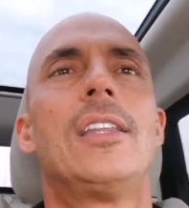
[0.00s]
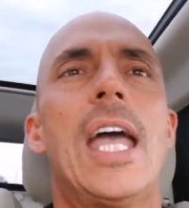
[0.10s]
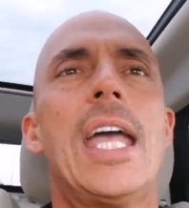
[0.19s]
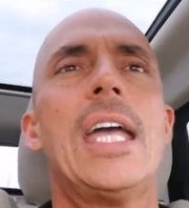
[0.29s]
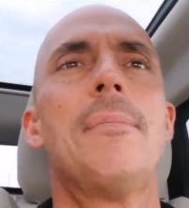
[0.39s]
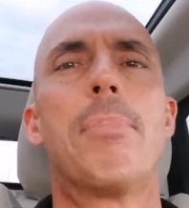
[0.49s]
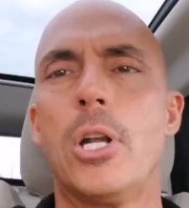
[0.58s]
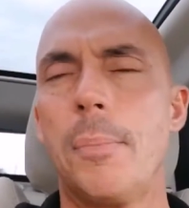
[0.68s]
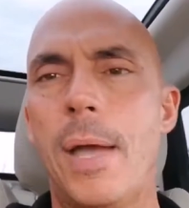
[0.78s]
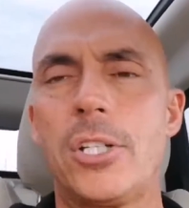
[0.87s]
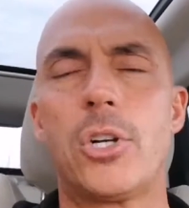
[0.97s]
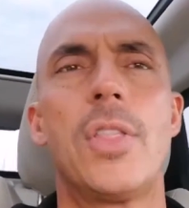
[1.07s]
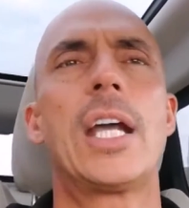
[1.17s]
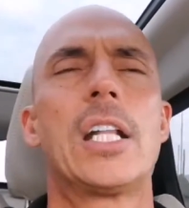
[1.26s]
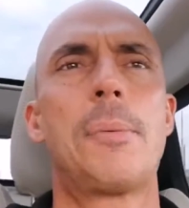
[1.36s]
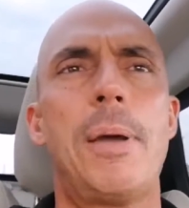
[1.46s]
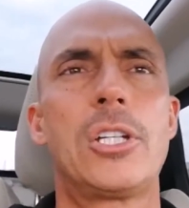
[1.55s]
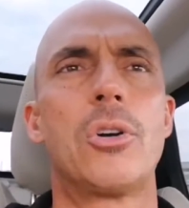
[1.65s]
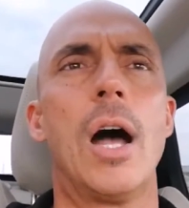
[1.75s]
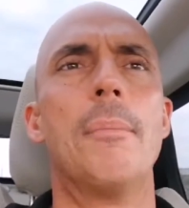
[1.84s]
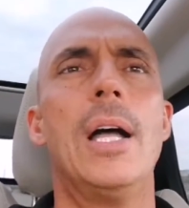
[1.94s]
they burn the picture, they cut the
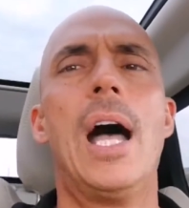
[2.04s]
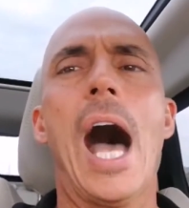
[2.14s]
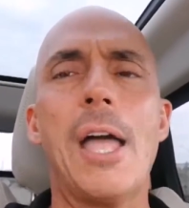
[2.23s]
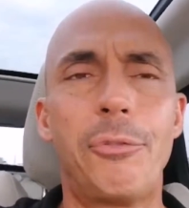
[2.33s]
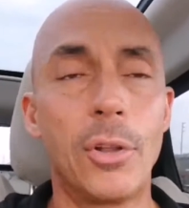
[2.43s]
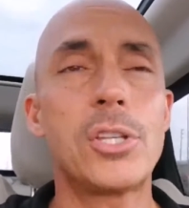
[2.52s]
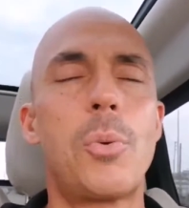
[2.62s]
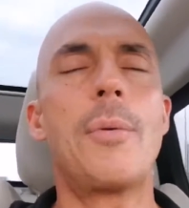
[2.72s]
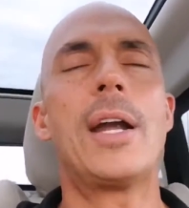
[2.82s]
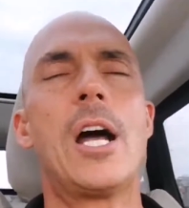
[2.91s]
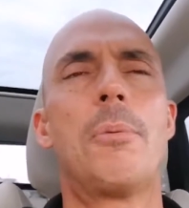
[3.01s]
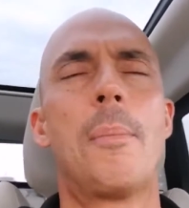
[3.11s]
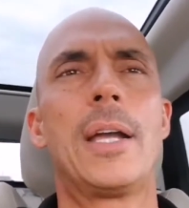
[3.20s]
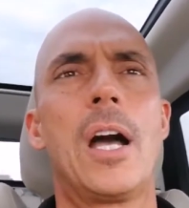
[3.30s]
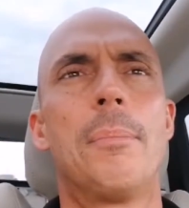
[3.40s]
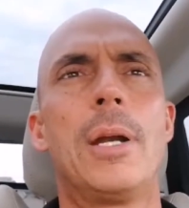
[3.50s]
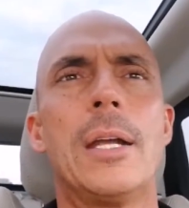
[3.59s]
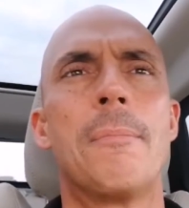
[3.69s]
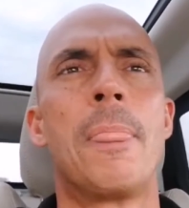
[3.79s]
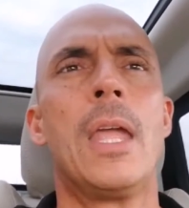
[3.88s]
picture up. I feel this way right now about my company.